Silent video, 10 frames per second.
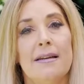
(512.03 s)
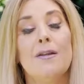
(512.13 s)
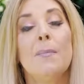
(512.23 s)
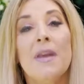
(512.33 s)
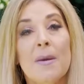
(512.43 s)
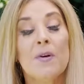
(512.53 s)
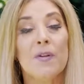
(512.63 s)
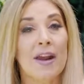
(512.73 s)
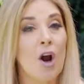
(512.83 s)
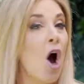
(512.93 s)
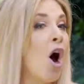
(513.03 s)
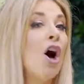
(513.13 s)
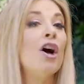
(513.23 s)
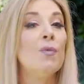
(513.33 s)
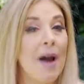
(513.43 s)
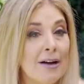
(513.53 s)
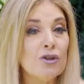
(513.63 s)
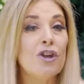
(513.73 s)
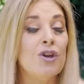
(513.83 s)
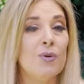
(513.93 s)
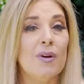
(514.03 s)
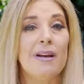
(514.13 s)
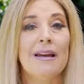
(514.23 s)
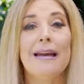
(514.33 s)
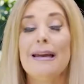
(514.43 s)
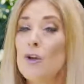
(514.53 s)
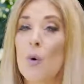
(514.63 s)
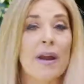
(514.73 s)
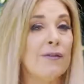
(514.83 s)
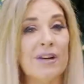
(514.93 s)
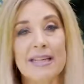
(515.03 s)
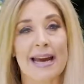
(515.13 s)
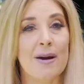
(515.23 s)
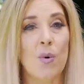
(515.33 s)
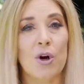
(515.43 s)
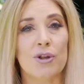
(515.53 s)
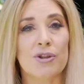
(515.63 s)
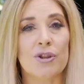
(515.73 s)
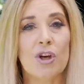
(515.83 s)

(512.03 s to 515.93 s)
the people that are around you in your everyday world.